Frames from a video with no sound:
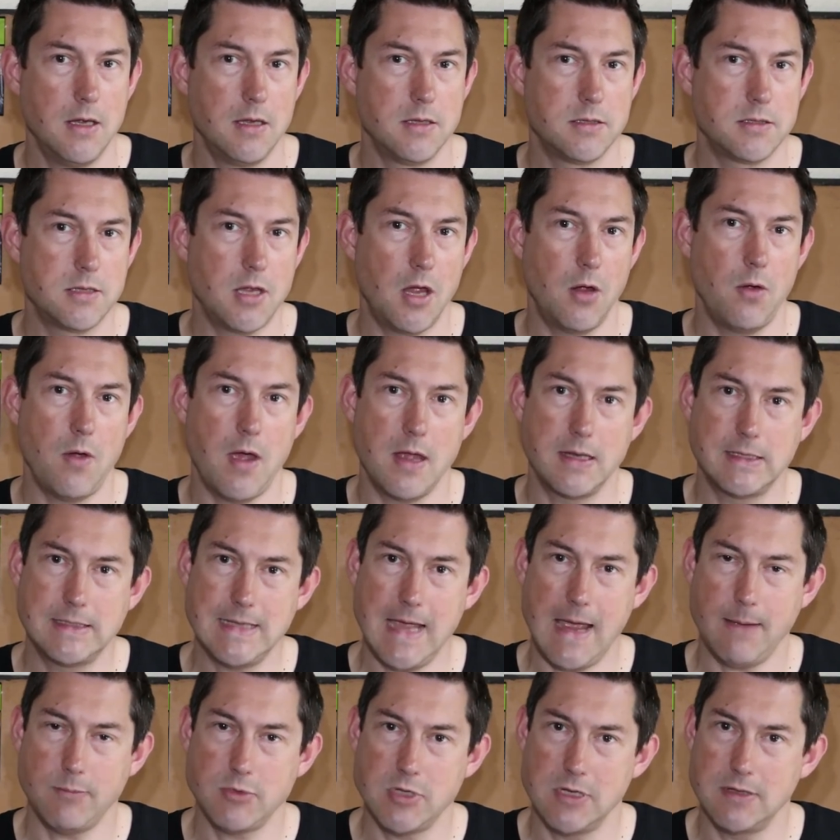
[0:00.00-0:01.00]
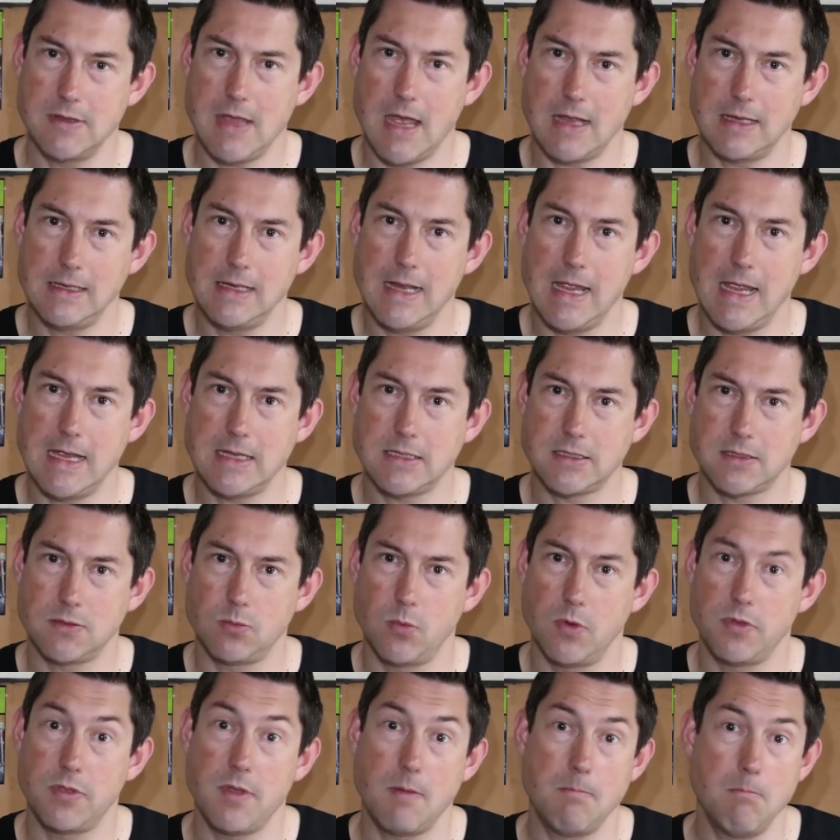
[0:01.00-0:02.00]
So adapting that
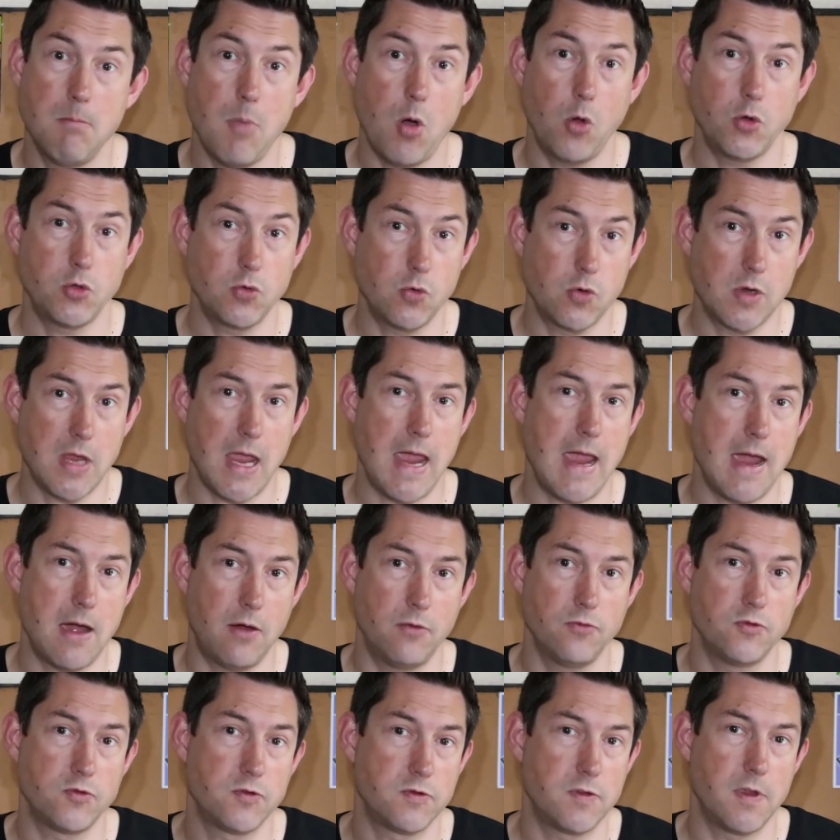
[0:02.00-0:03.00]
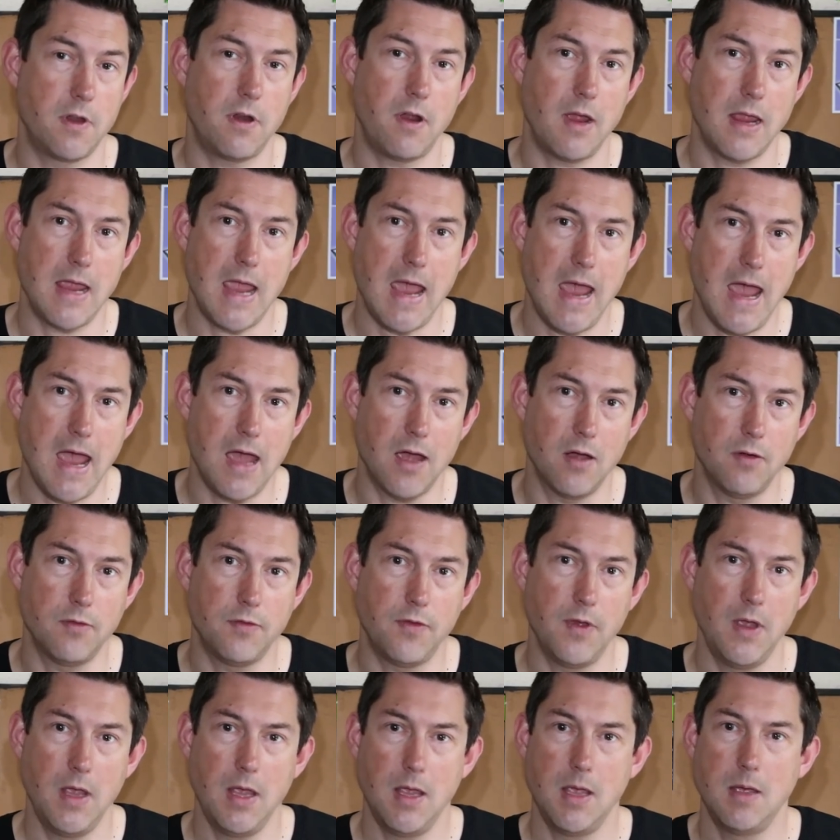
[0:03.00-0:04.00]
list with the model count that I have